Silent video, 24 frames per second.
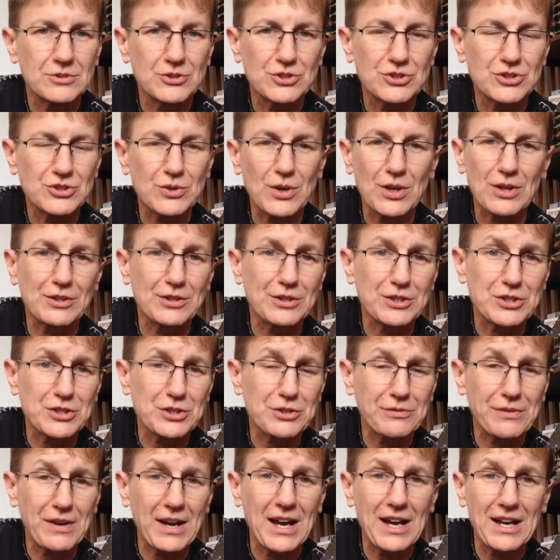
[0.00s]
struggling to
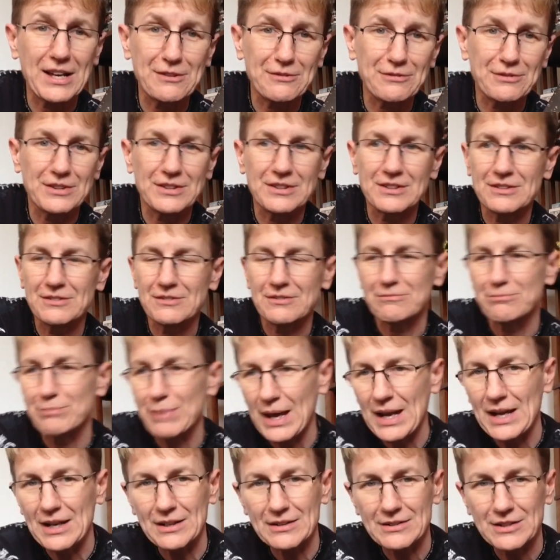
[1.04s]
survive and
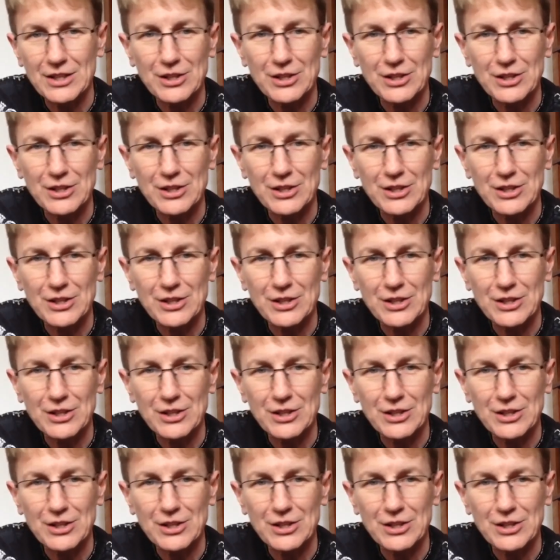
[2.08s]
battling